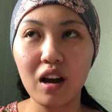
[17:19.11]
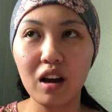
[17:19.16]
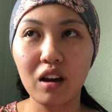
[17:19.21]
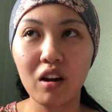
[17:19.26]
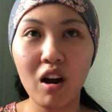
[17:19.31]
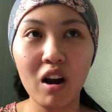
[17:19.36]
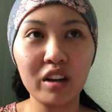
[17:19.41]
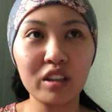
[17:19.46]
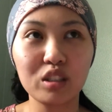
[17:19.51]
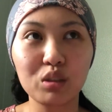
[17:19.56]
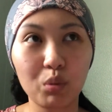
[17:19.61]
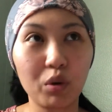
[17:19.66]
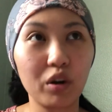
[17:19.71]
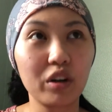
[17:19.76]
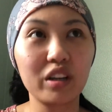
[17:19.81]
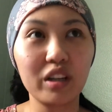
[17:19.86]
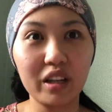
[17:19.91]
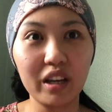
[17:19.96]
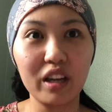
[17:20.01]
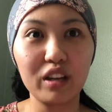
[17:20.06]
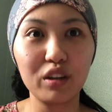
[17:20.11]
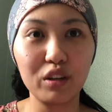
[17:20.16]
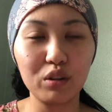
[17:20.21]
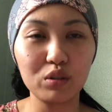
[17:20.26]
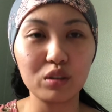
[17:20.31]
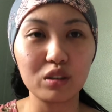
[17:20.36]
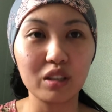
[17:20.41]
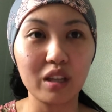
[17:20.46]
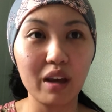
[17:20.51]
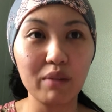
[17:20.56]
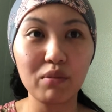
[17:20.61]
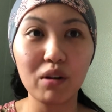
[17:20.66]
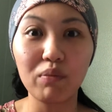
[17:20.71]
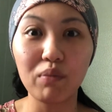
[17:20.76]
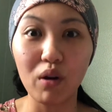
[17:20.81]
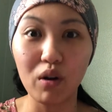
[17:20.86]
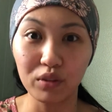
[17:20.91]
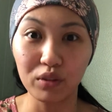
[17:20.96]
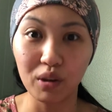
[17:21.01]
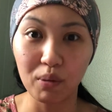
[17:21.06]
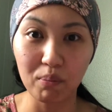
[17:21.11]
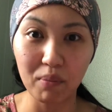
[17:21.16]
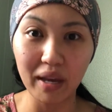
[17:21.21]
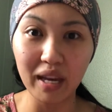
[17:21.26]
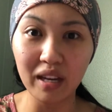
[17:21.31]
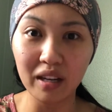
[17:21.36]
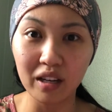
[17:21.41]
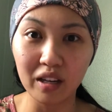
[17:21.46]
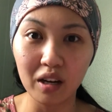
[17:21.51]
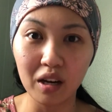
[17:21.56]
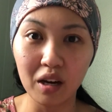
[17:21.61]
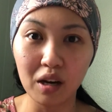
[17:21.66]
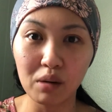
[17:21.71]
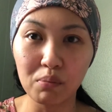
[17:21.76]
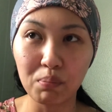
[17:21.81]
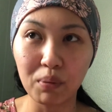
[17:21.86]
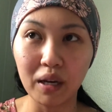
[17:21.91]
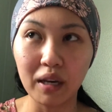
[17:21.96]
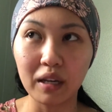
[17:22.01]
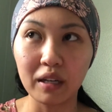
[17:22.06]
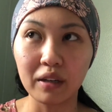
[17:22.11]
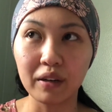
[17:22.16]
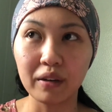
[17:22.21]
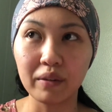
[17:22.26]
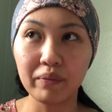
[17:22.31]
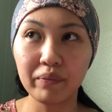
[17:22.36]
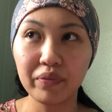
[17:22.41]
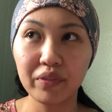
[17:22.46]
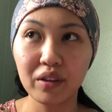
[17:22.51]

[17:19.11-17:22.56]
god is working in you to give up the makeup and